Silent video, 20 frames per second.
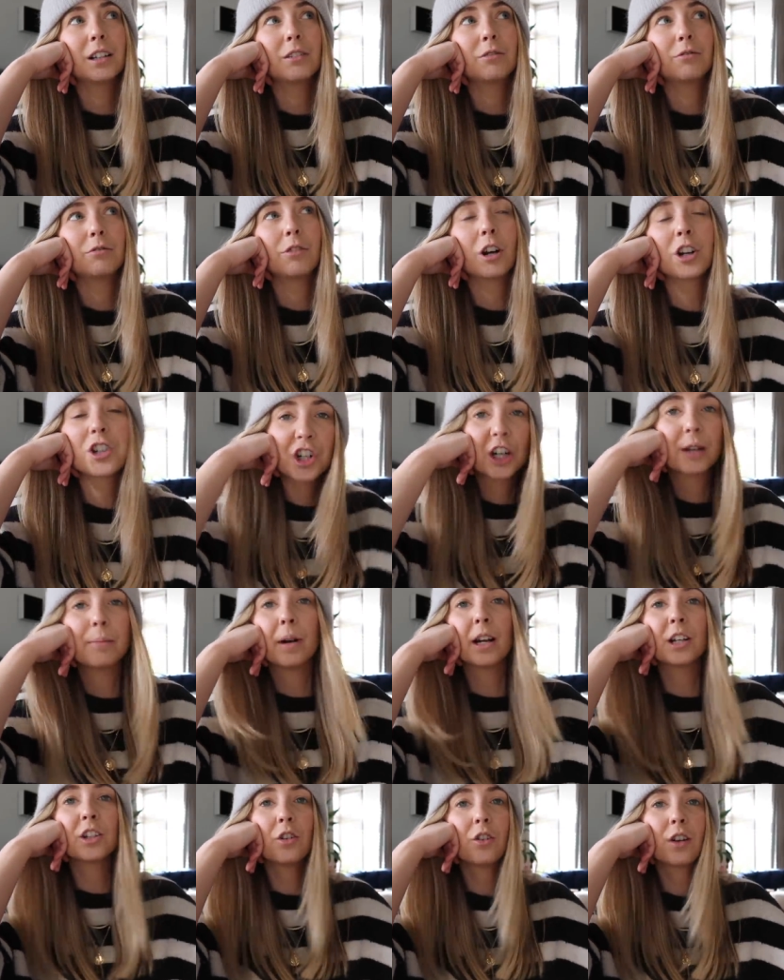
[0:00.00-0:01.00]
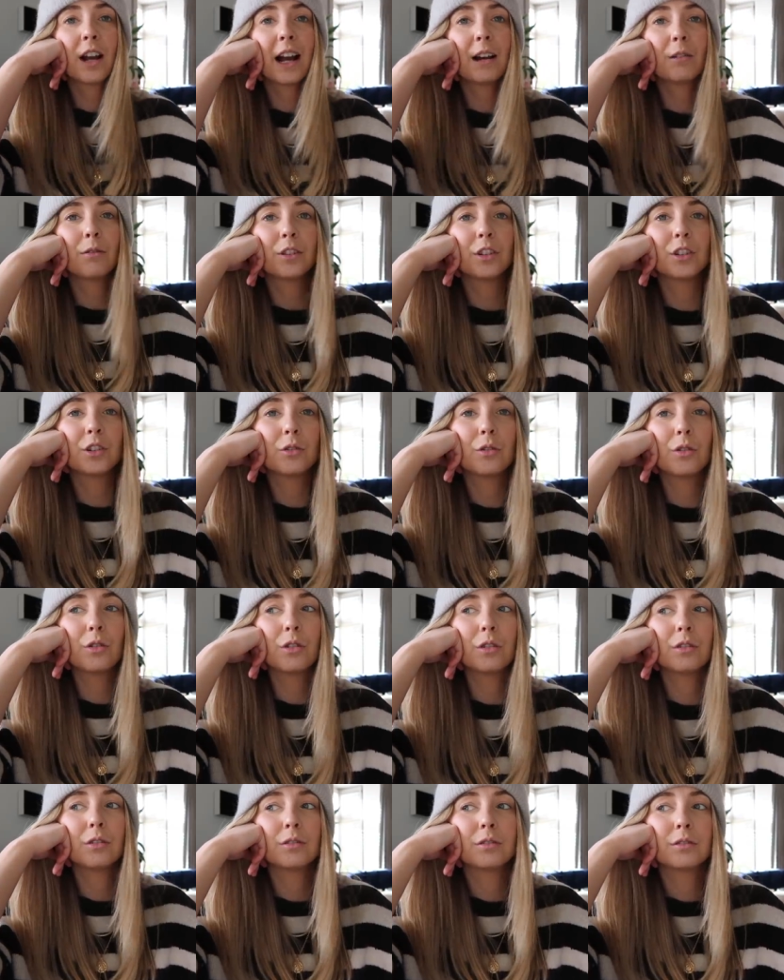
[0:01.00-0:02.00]
rushing my dog out the
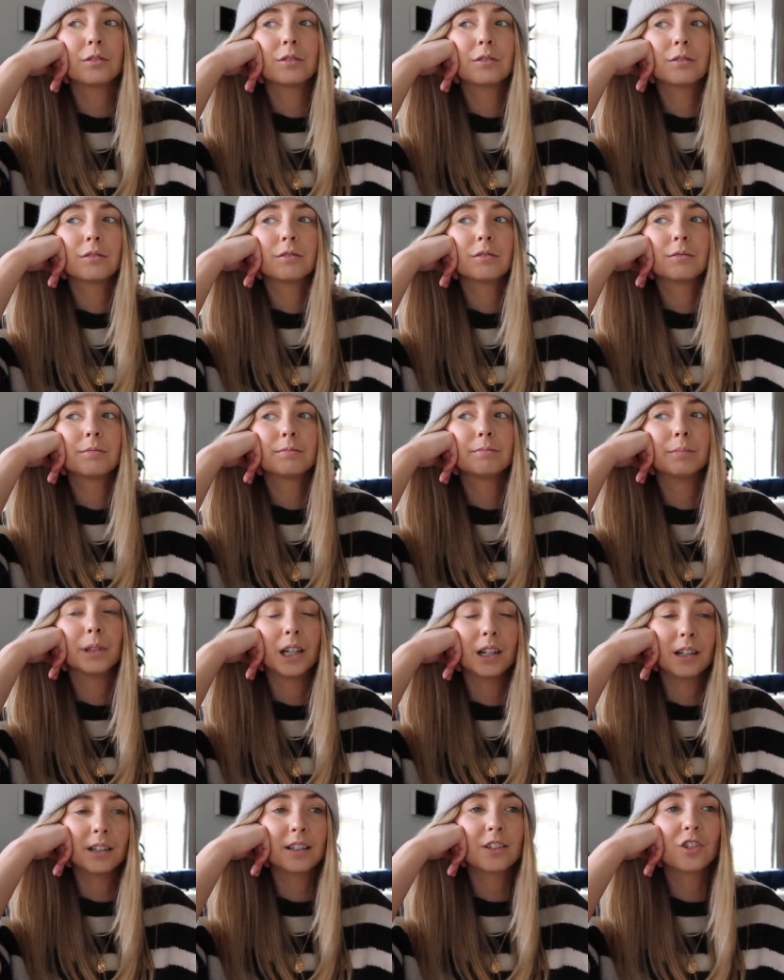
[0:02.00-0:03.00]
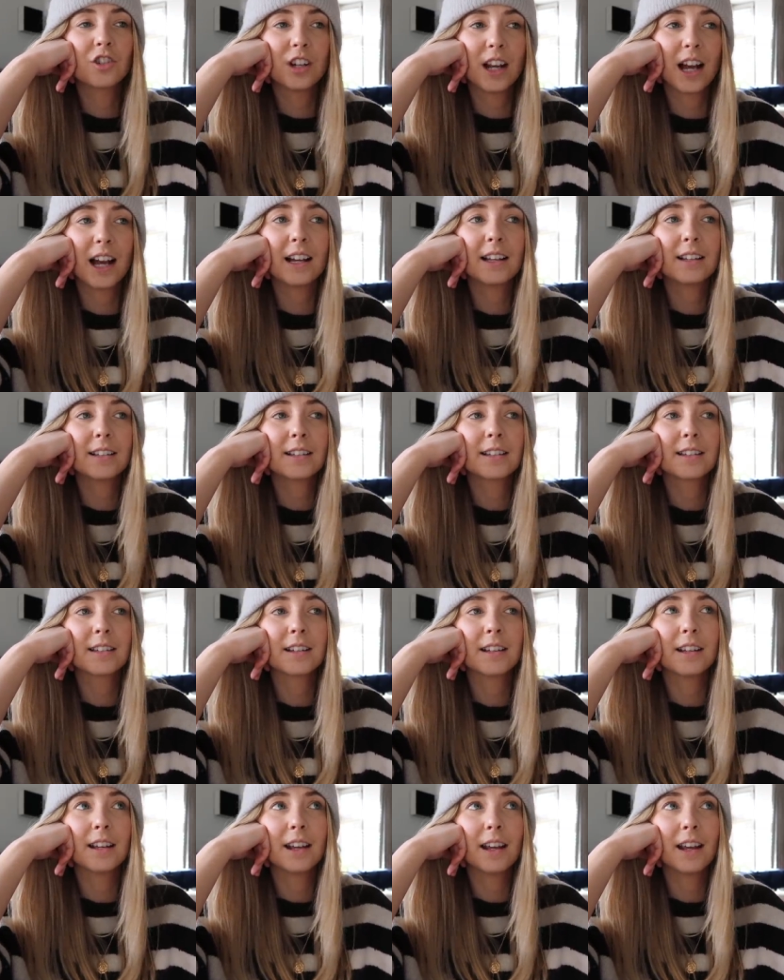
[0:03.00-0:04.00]
door because she has
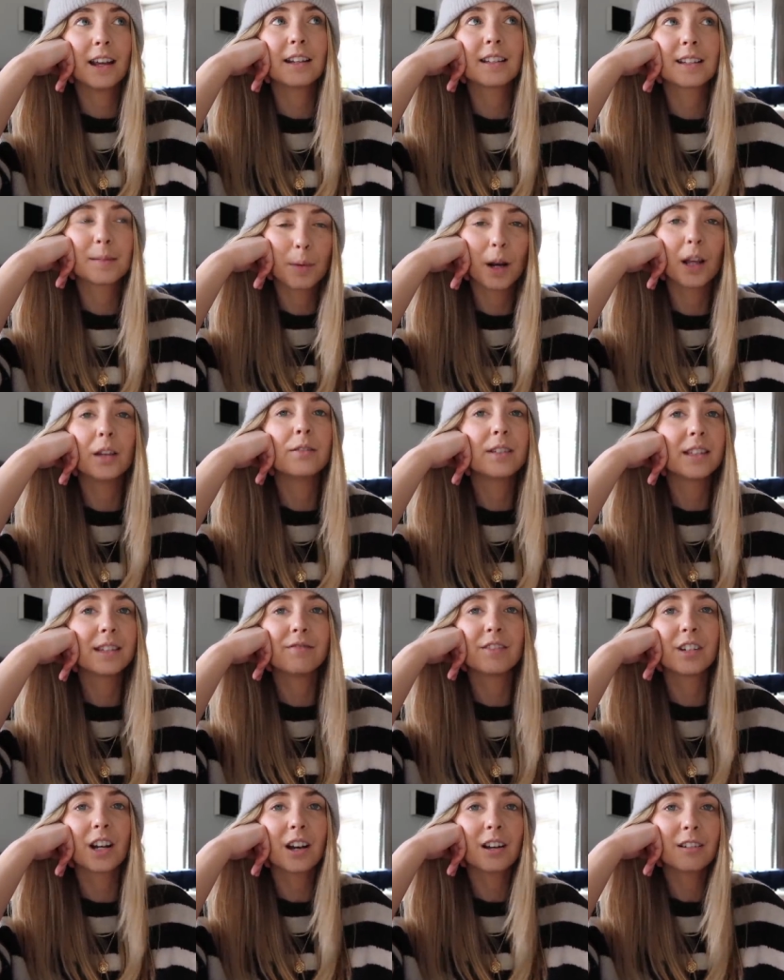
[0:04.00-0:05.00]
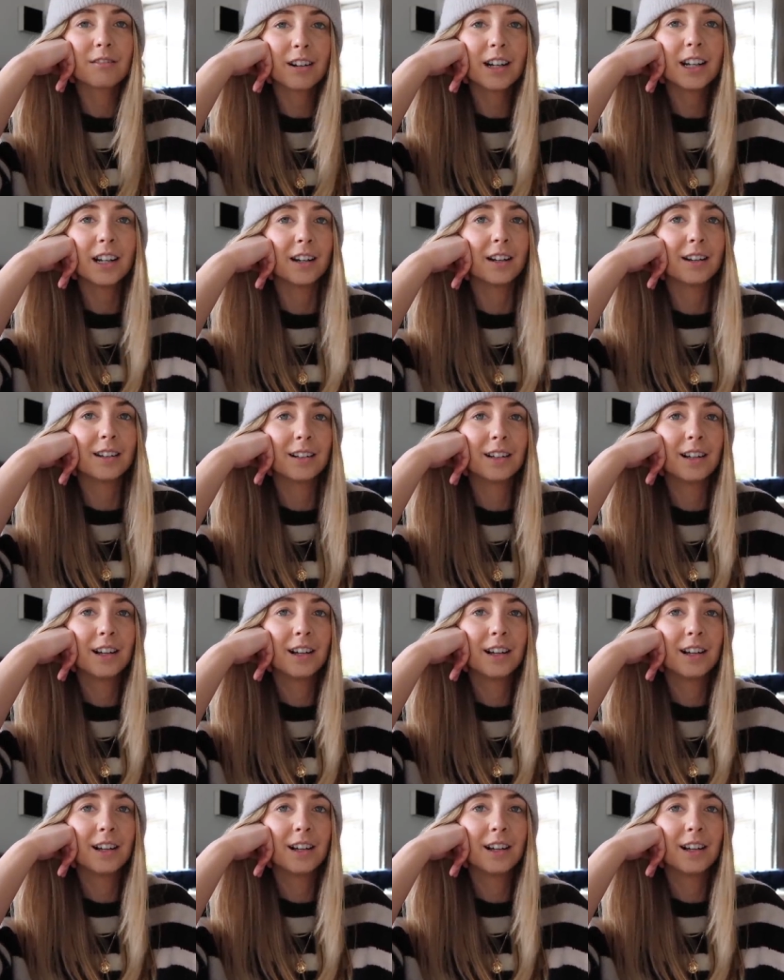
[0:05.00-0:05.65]
explosive diarrhea.